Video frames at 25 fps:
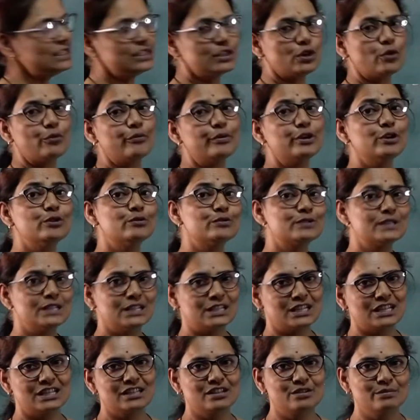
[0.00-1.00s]
Now we use the
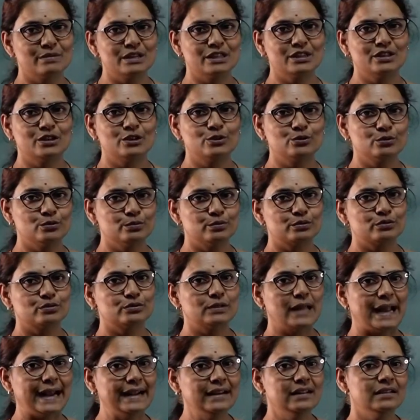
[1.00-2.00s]
another method to prove
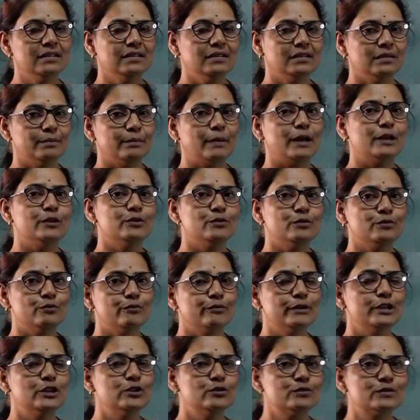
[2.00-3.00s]
that.
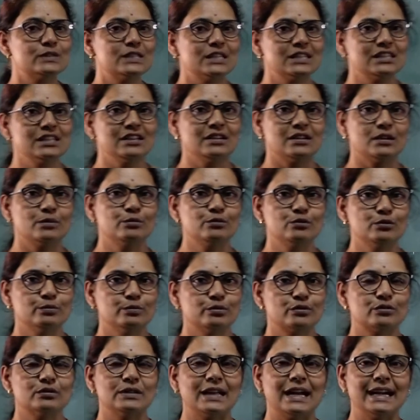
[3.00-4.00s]
We use the theorem to
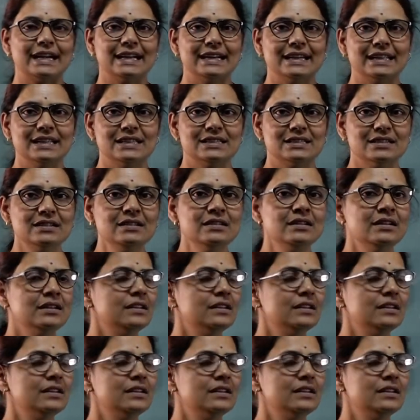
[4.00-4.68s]
prove that it is a